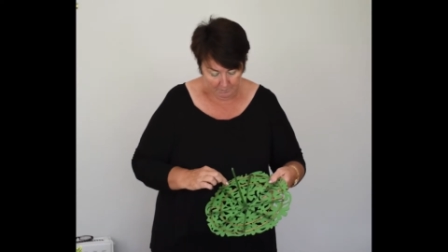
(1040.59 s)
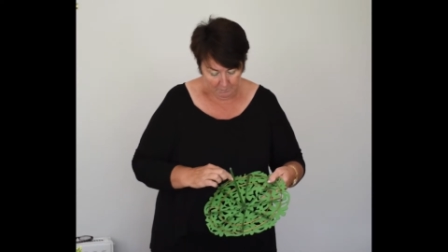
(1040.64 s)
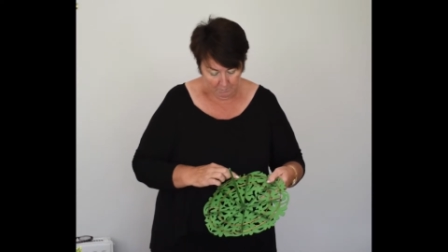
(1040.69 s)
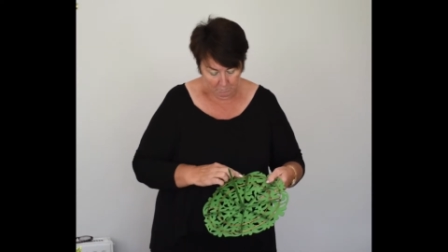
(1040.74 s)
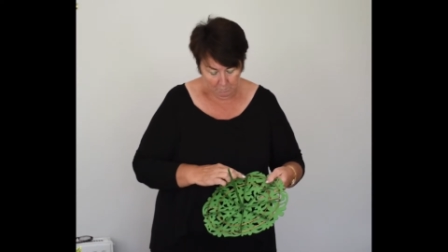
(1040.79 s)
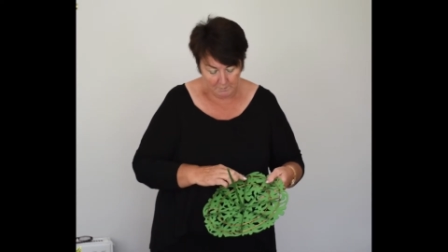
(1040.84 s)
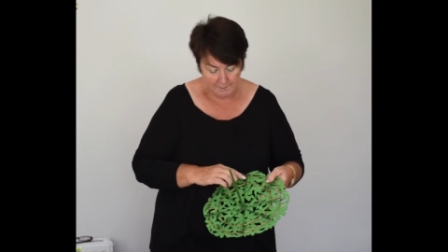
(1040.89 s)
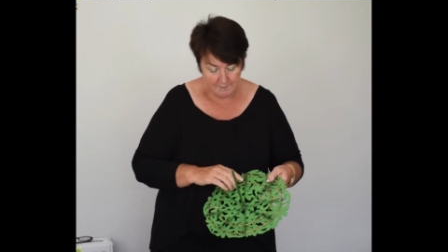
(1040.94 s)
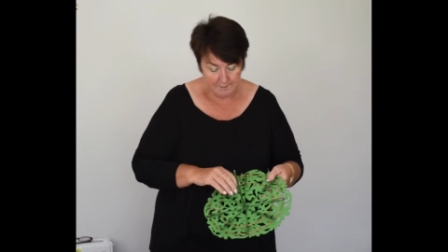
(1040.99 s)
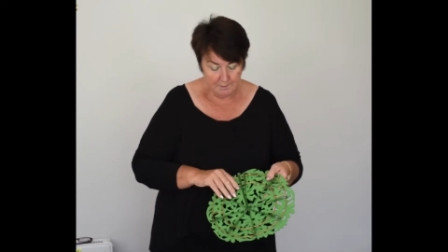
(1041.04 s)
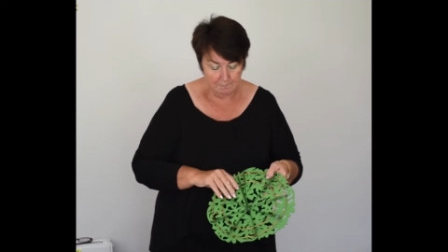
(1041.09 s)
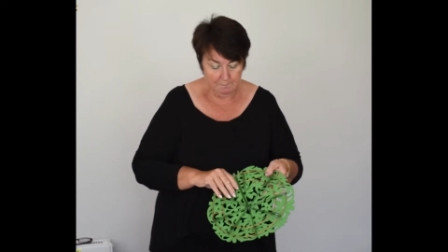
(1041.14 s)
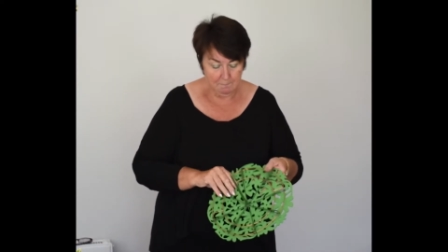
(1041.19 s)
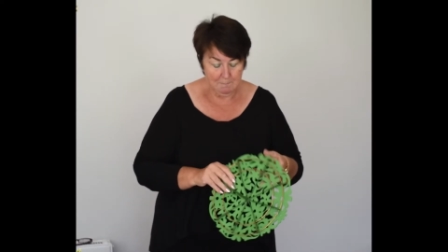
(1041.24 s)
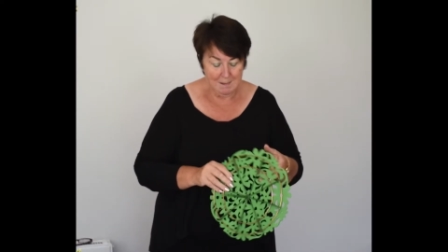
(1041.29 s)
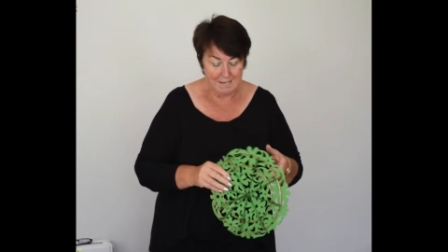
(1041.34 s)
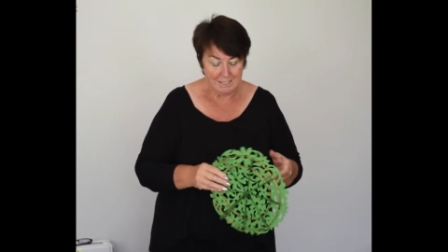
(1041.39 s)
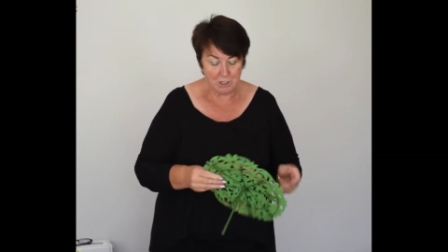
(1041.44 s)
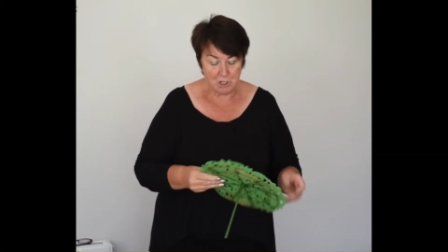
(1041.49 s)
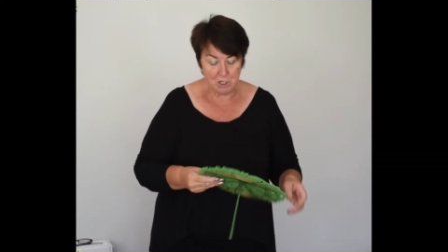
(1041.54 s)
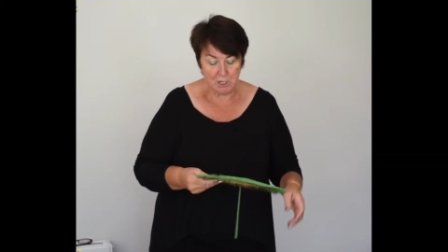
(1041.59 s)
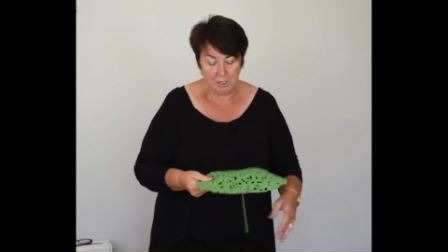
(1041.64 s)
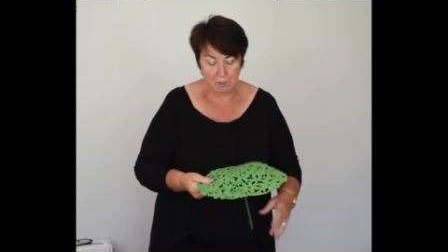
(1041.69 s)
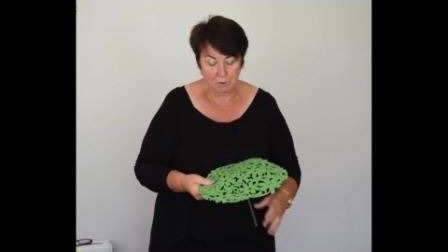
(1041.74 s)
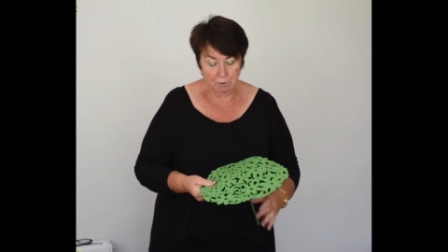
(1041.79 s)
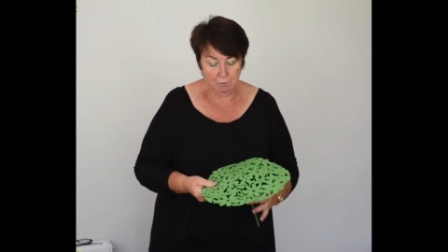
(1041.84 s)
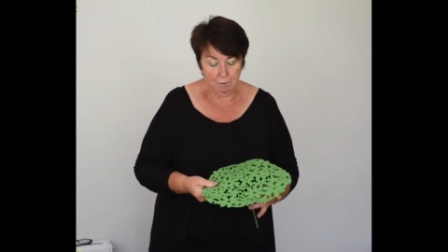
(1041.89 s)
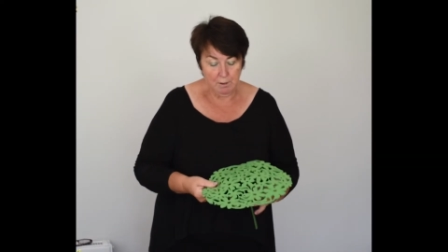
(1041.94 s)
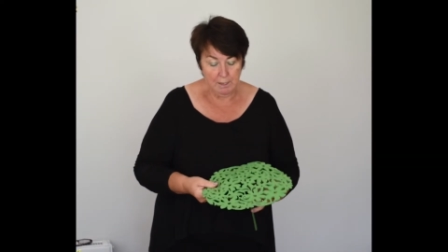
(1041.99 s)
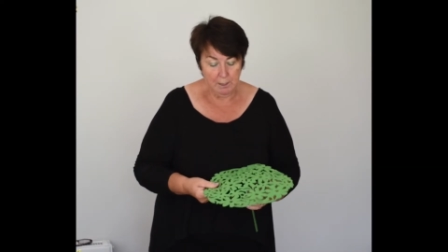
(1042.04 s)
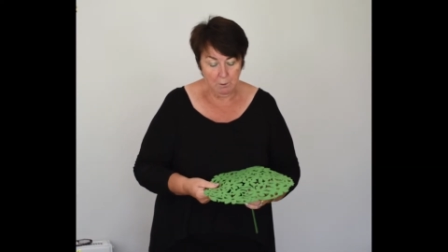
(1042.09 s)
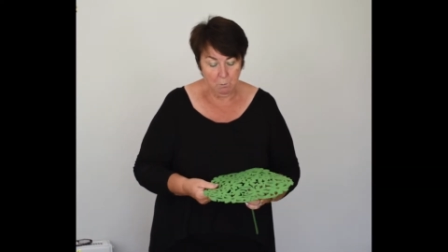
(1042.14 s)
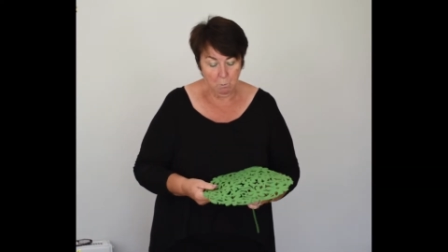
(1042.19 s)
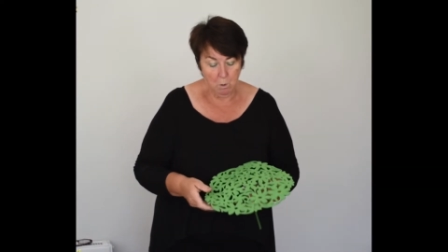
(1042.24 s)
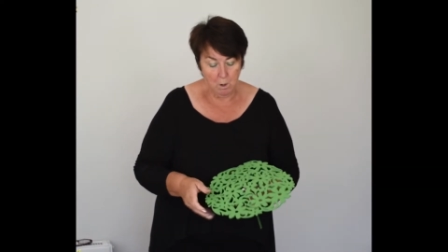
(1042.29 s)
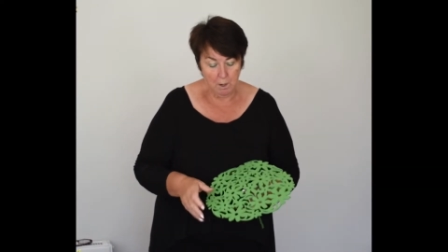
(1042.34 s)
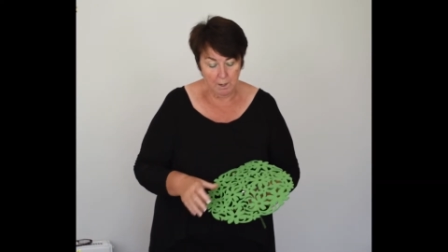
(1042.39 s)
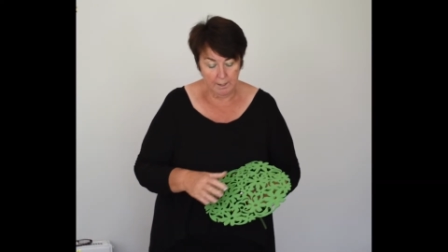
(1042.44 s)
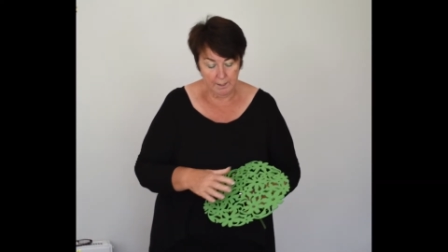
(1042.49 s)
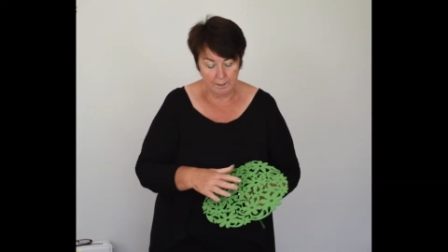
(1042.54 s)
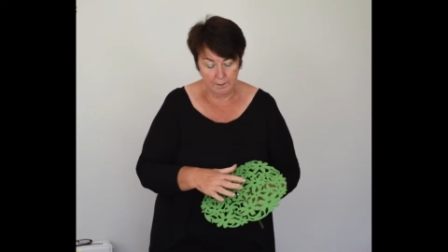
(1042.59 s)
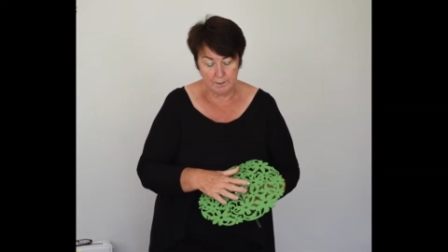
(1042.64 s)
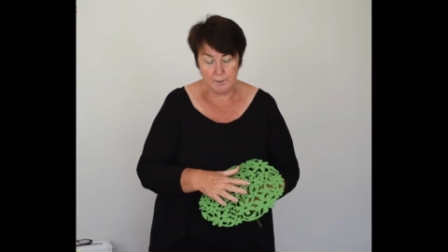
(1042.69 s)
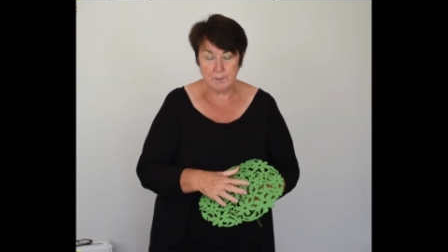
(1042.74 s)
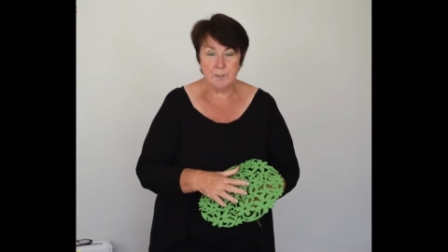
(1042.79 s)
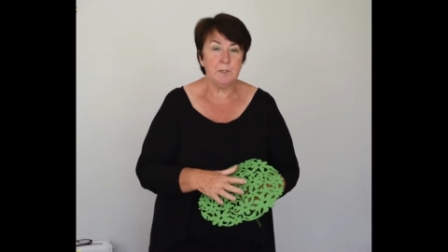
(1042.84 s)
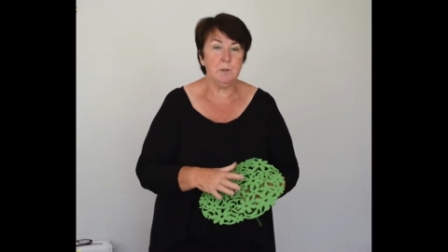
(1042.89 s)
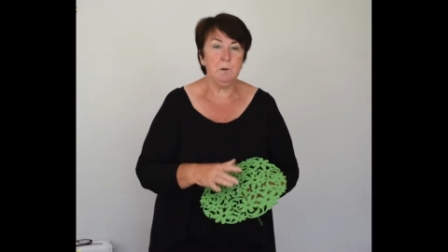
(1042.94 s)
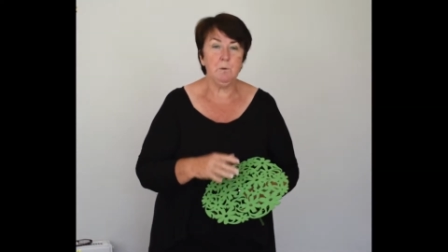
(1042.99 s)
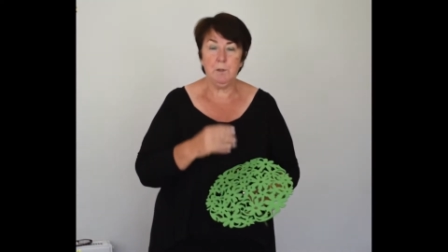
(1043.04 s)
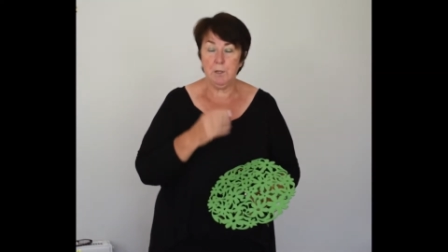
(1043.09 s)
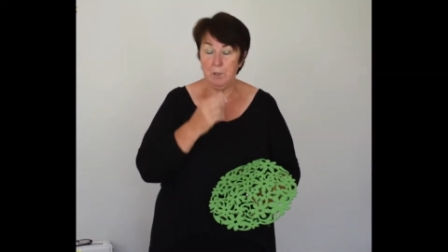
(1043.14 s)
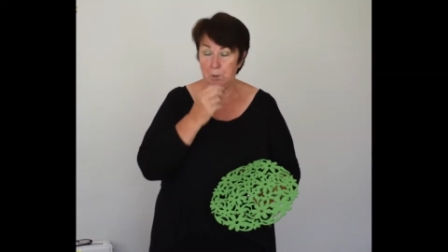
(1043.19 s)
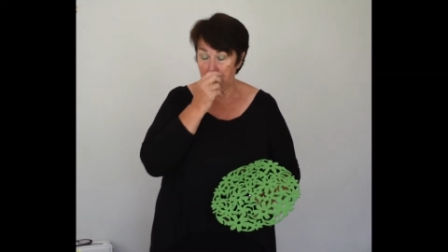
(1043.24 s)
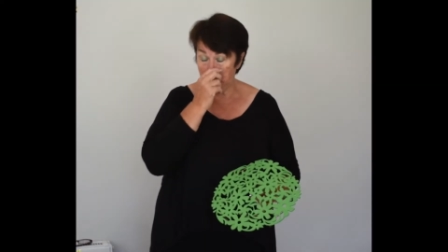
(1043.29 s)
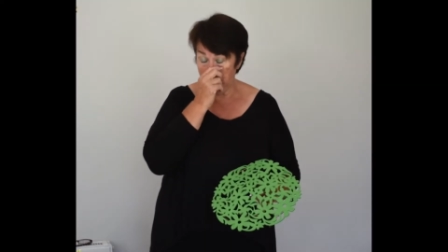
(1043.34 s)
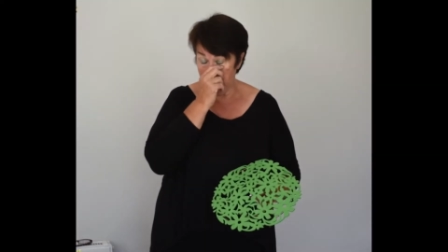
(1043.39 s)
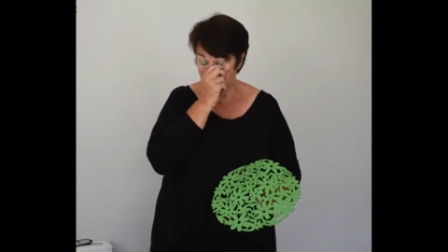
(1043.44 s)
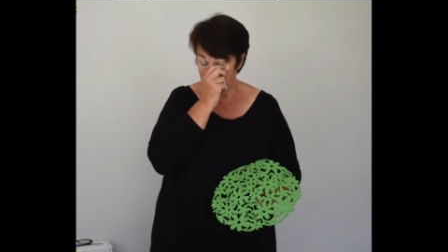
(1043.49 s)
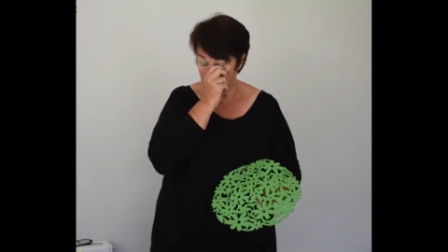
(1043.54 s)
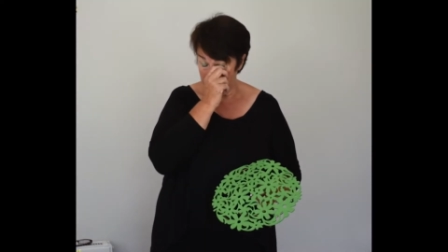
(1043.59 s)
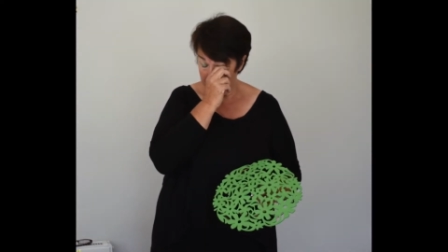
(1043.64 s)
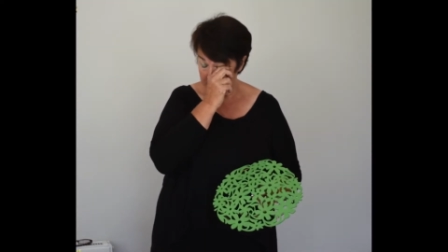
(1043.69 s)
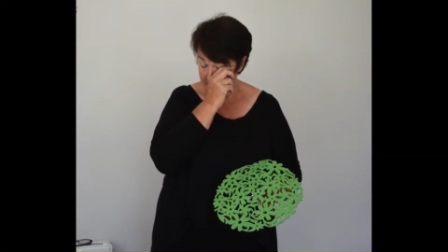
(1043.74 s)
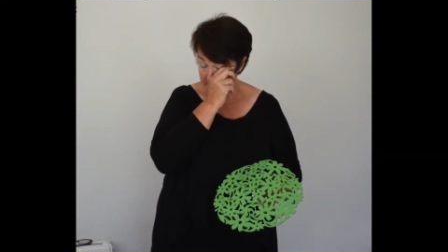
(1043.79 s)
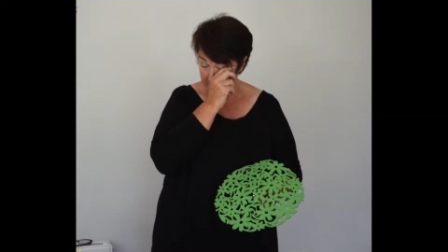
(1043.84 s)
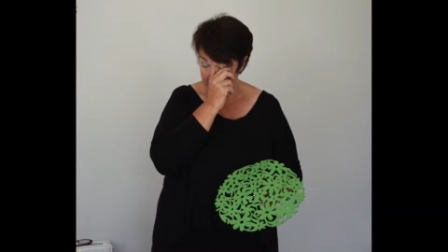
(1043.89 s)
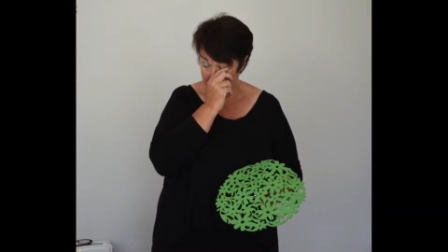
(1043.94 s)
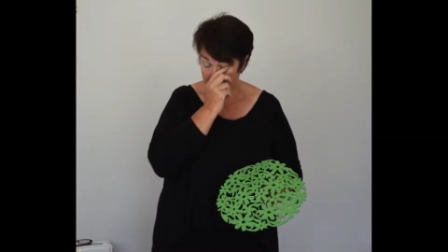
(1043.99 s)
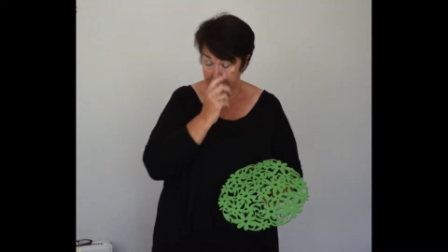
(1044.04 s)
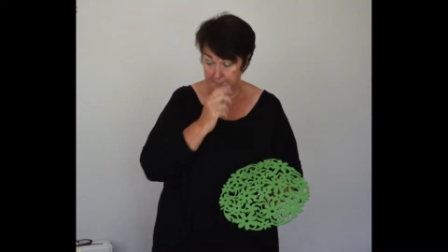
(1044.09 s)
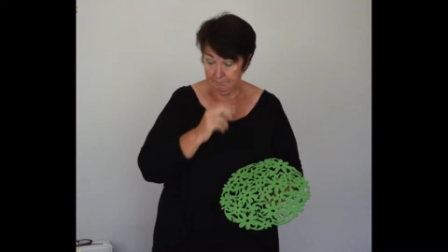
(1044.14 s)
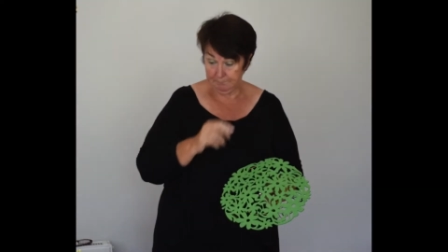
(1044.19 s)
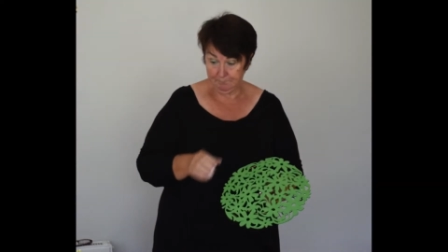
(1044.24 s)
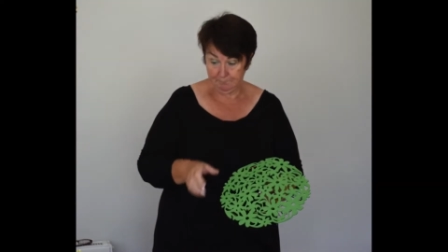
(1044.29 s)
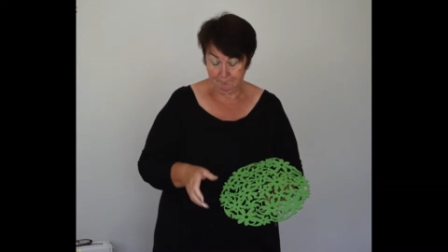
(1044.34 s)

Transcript: with some matching green wire so that you can't see it.